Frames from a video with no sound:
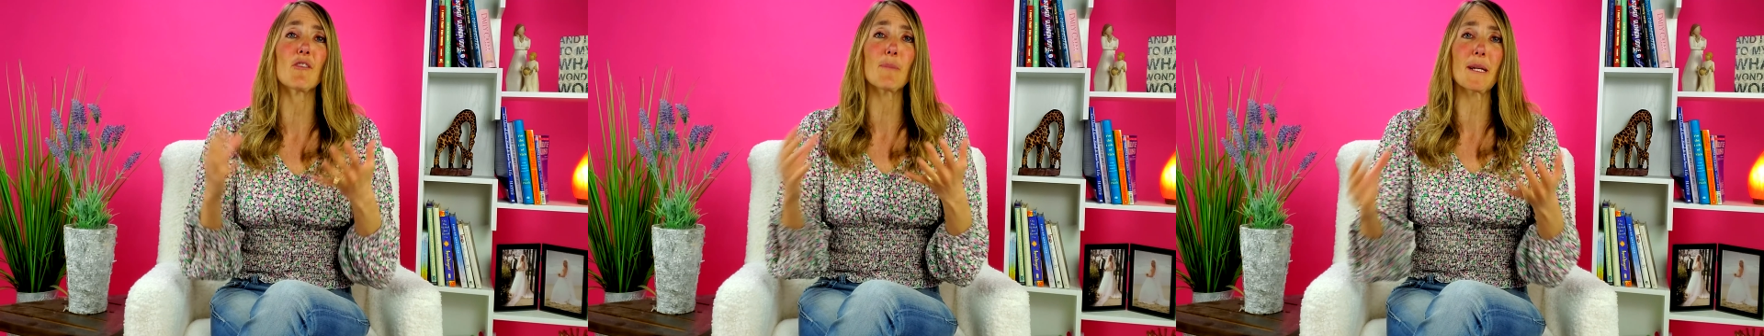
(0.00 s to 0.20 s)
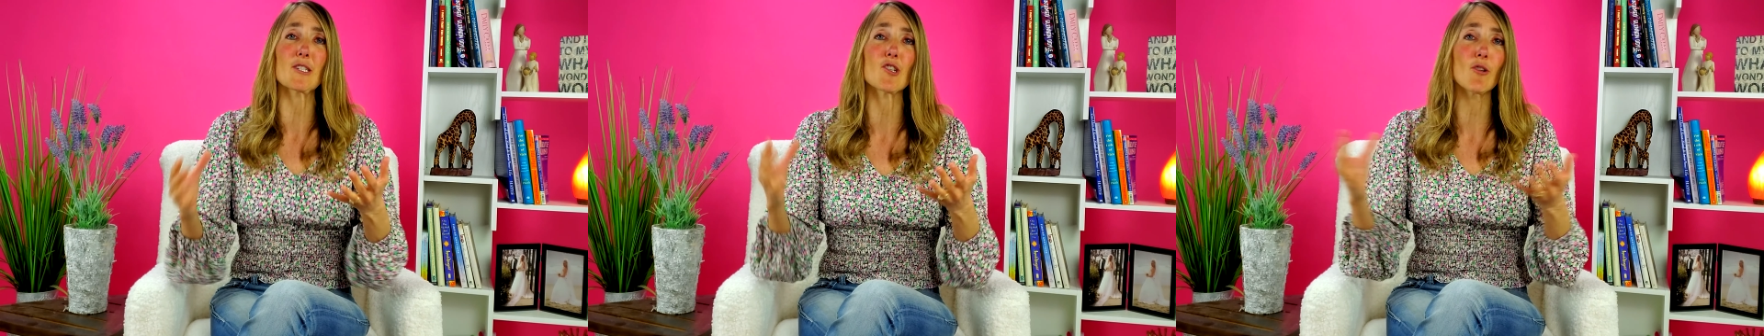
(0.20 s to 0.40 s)

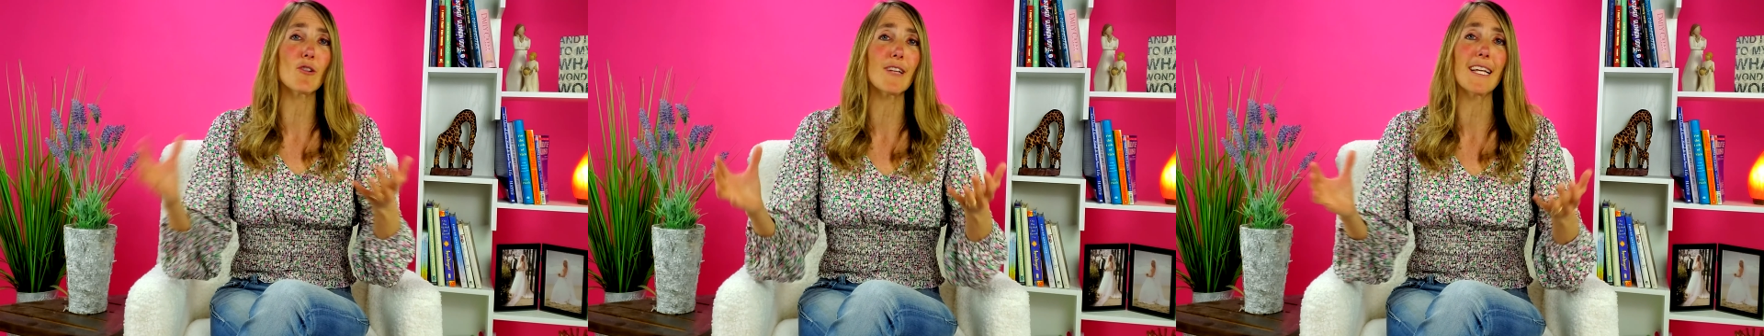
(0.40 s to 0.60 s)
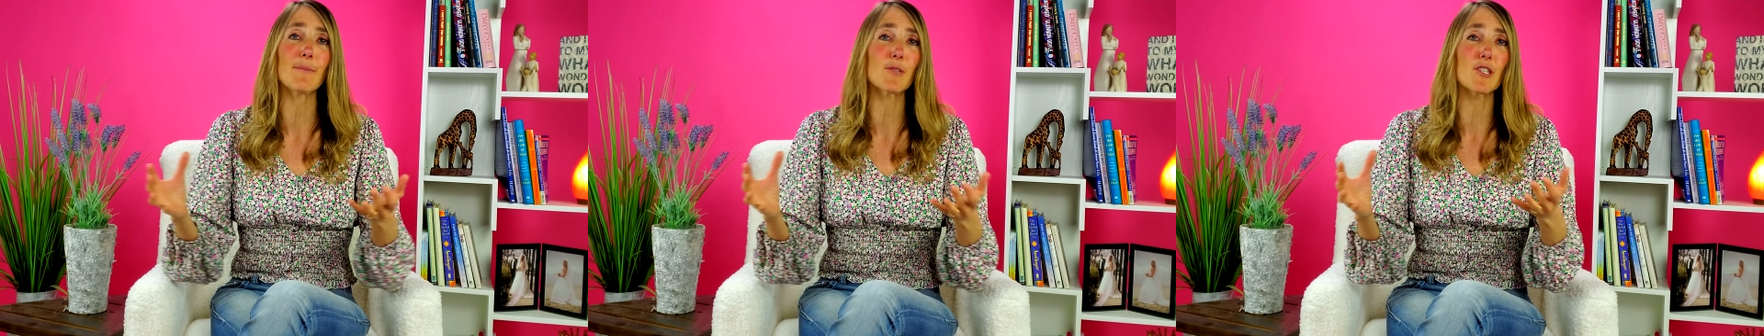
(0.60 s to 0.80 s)
special
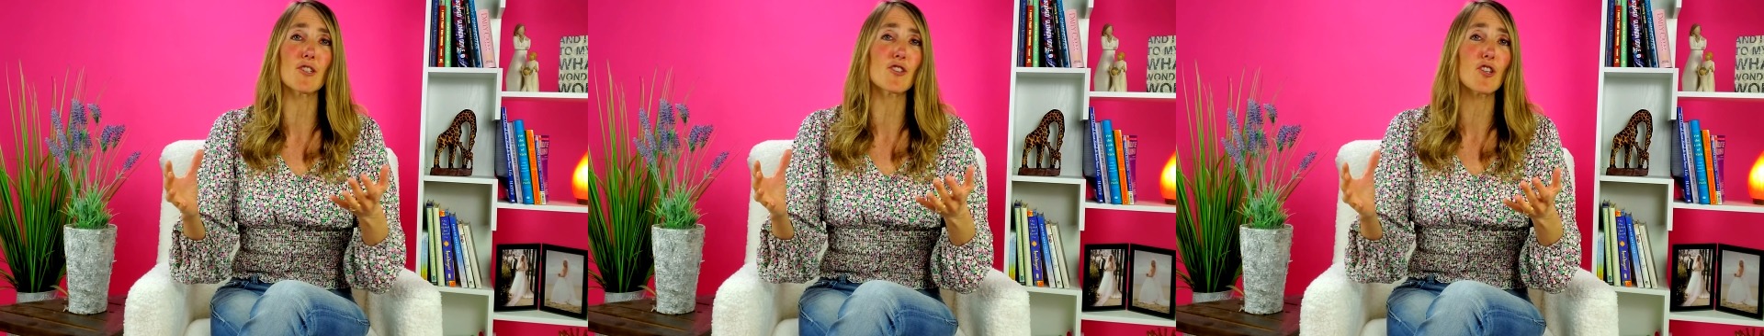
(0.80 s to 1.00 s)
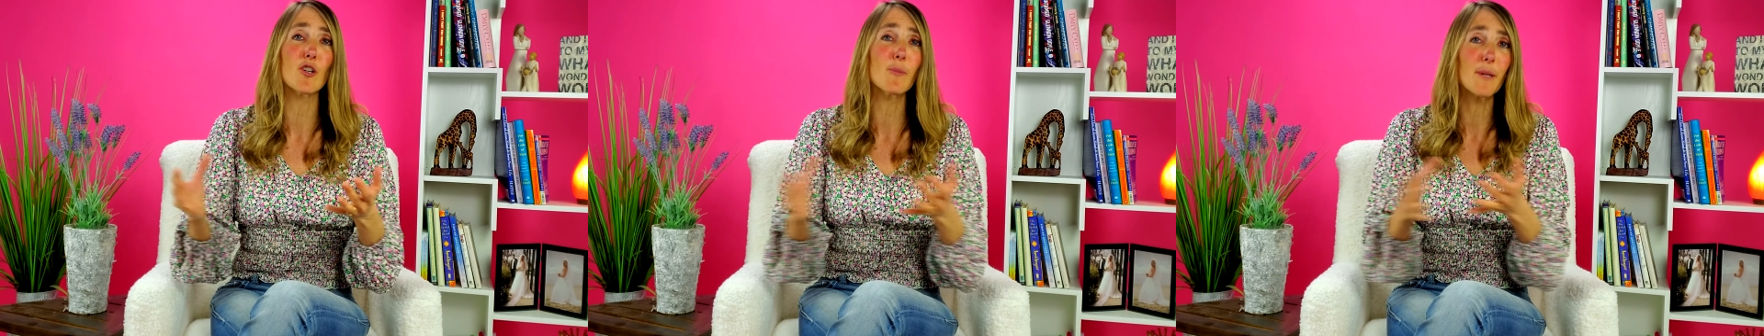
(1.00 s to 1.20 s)
claim to
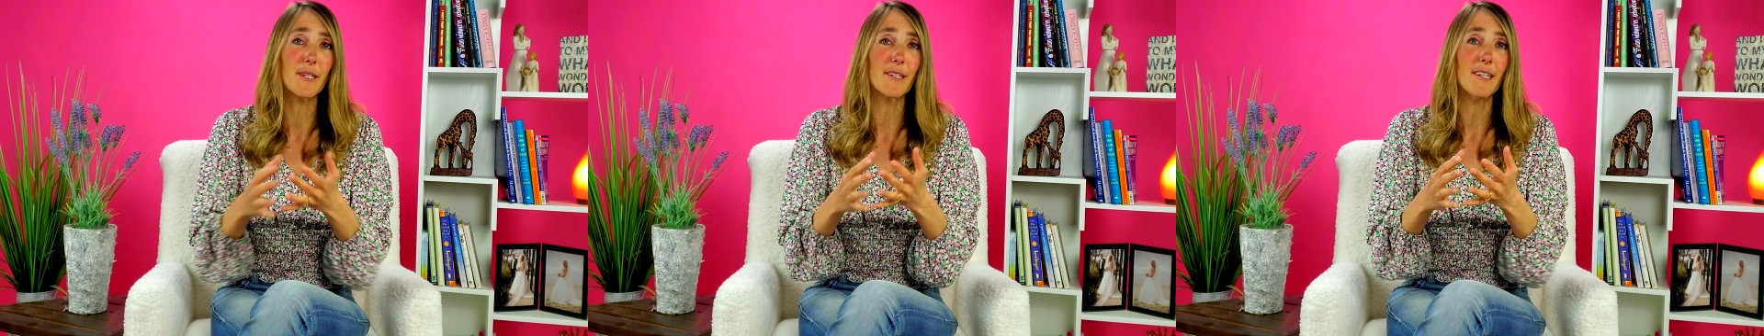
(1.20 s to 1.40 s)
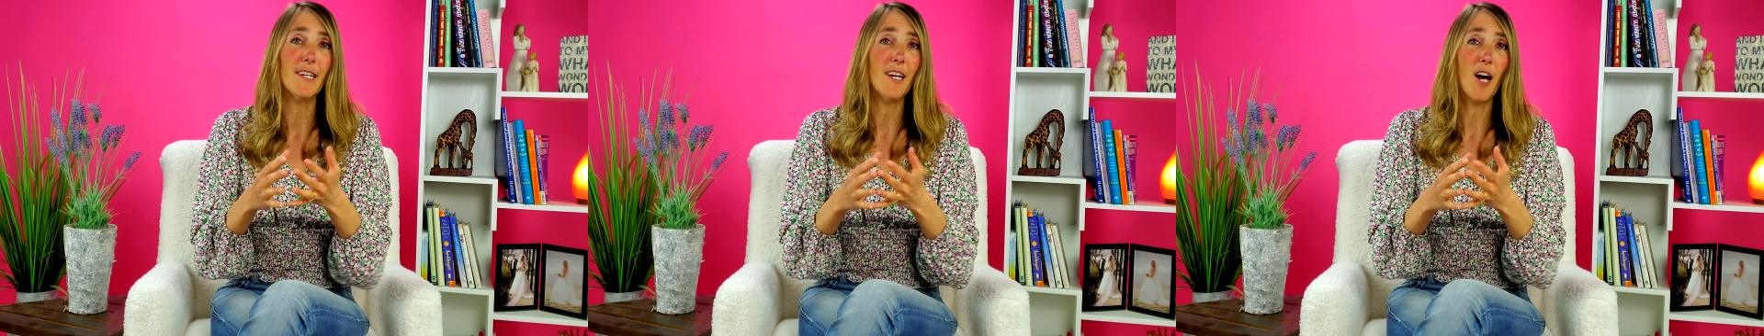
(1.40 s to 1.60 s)

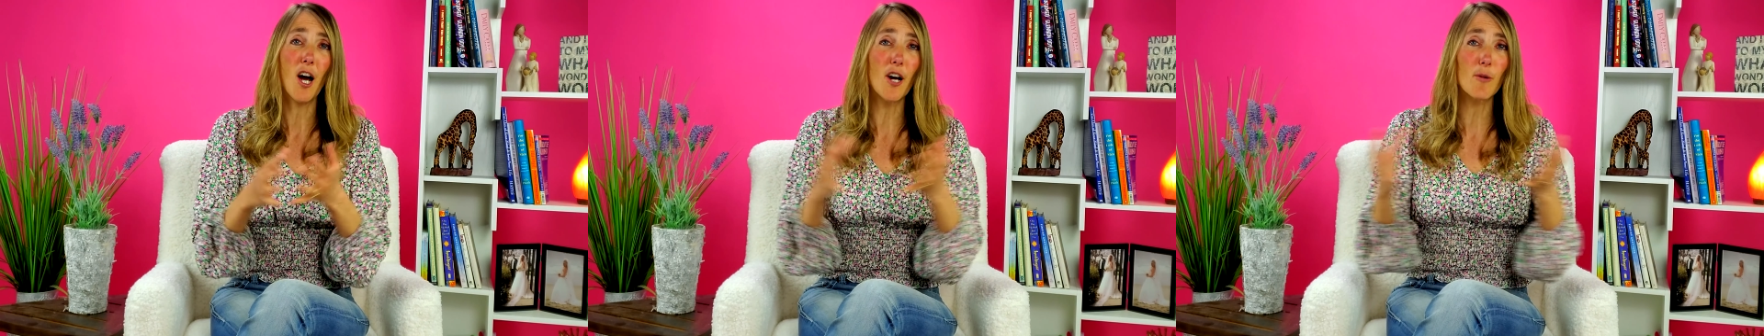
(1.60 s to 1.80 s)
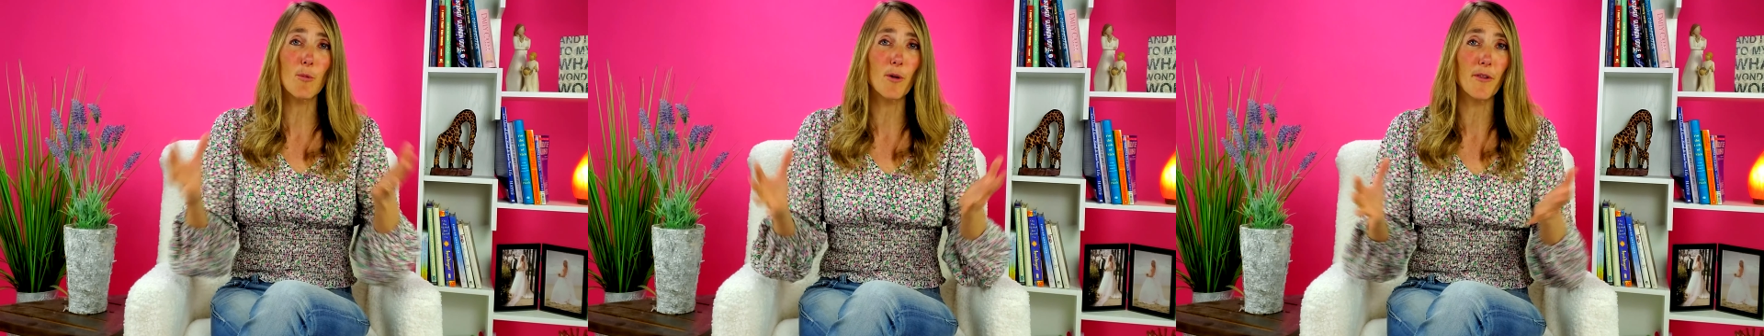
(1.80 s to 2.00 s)
determine
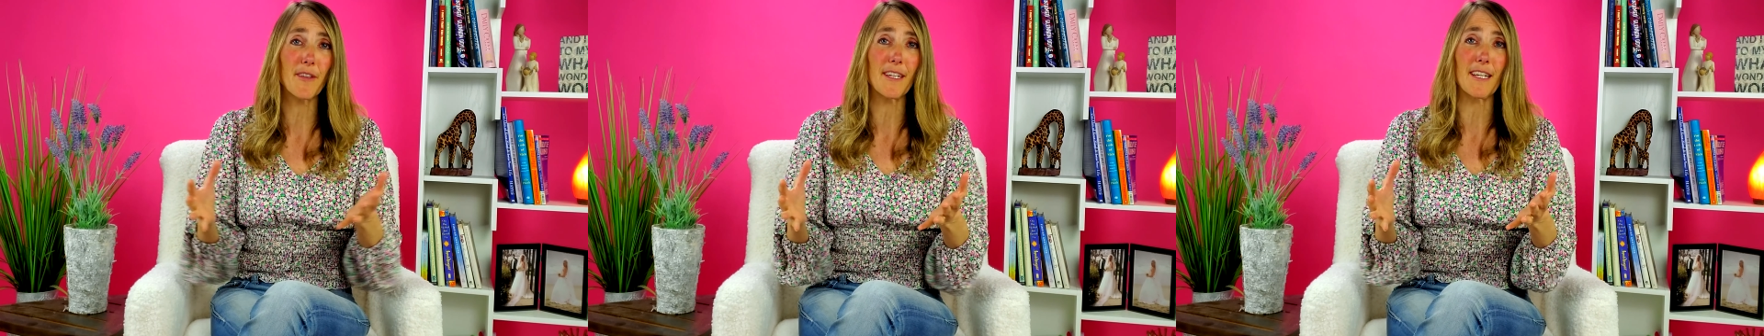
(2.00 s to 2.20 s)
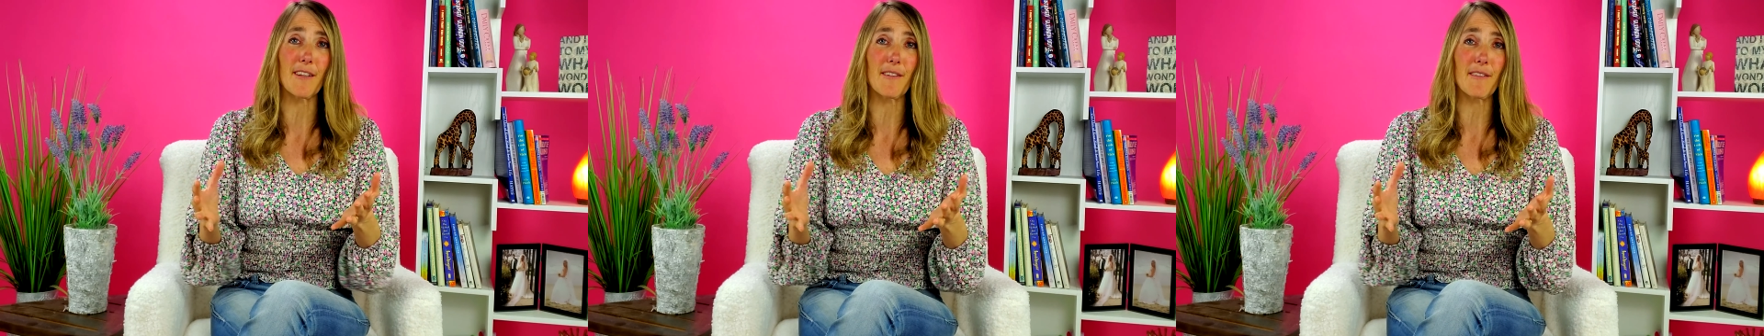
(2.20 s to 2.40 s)
our
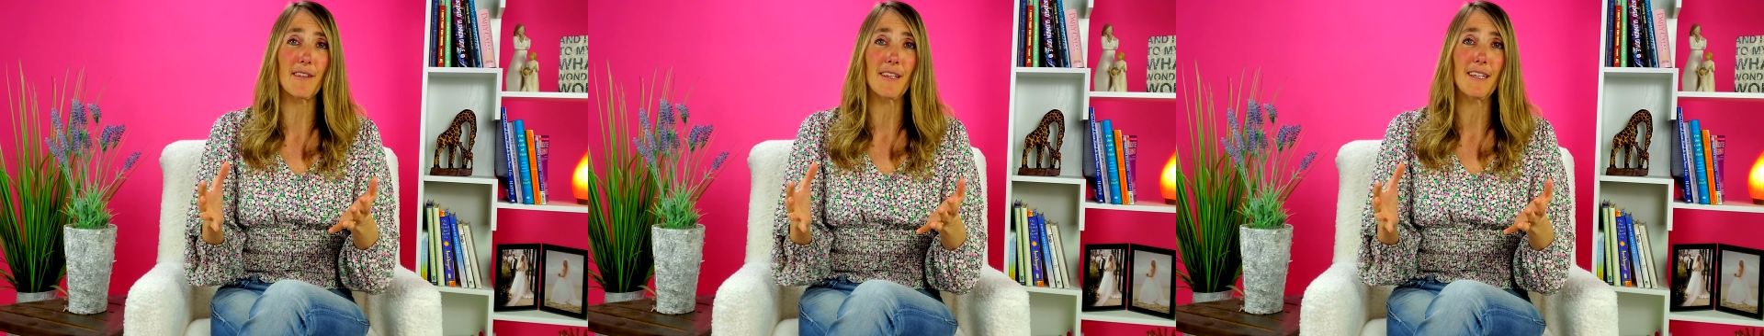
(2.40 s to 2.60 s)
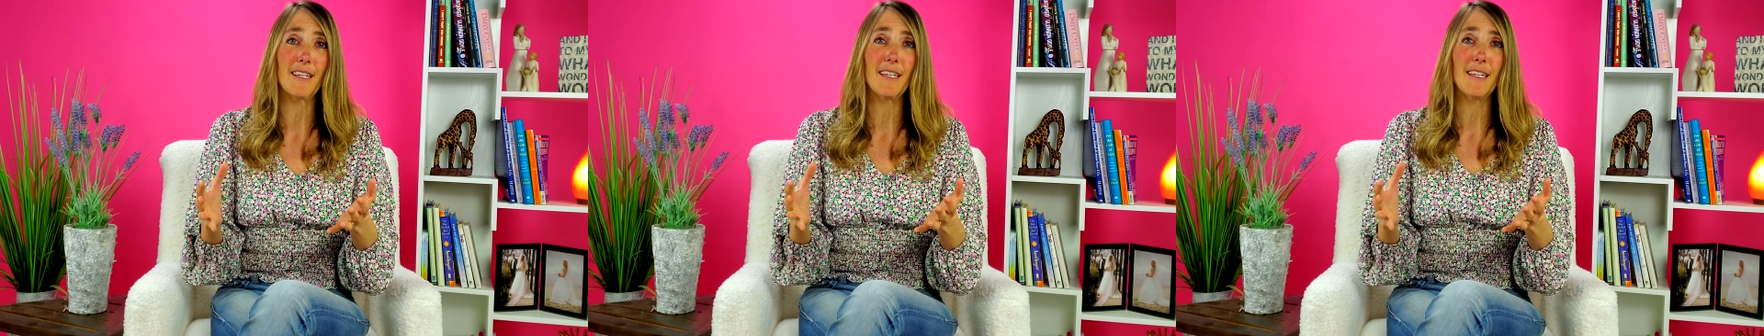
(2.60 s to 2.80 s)
worthiness.